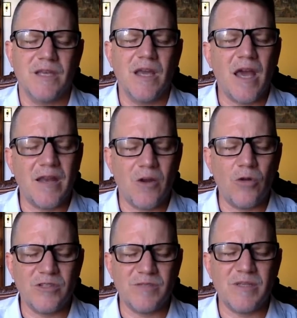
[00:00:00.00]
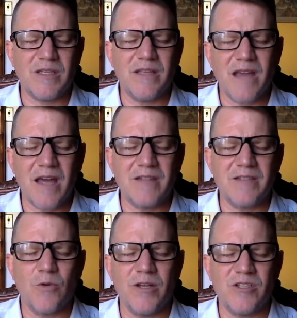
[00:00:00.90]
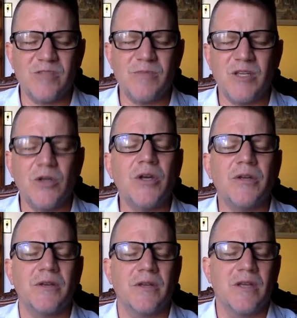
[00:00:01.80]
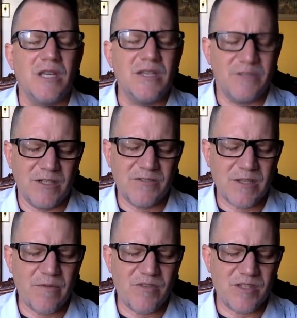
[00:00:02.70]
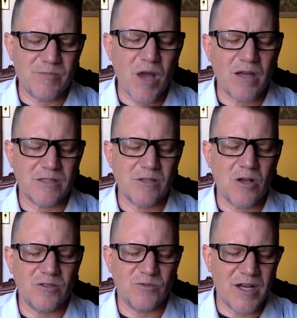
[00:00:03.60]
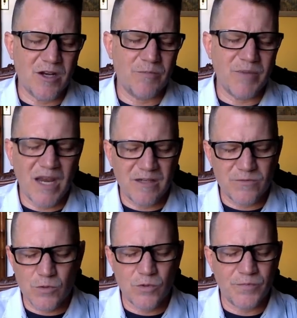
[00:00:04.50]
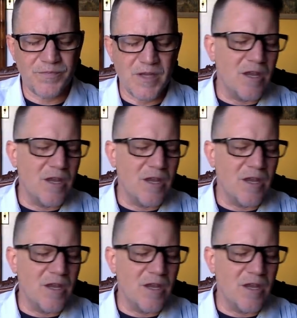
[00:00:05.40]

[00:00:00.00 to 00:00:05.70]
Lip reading: And ultimately, that is going to be good, even if some of the spots along the way are painful.